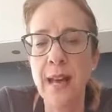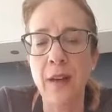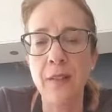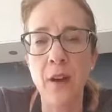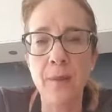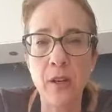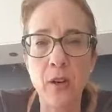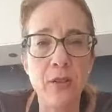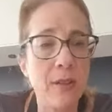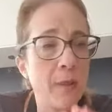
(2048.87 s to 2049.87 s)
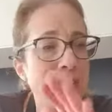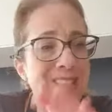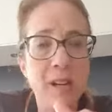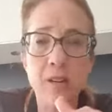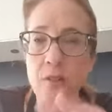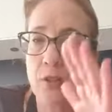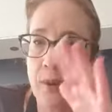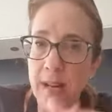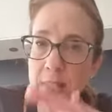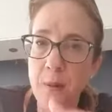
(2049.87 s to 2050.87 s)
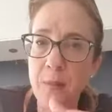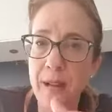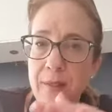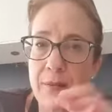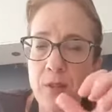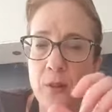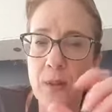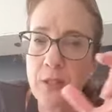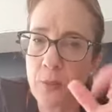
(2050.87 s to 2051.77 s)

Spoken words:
And they'll be golden. They'll be stuck to the tray, because remember we gave them a squish.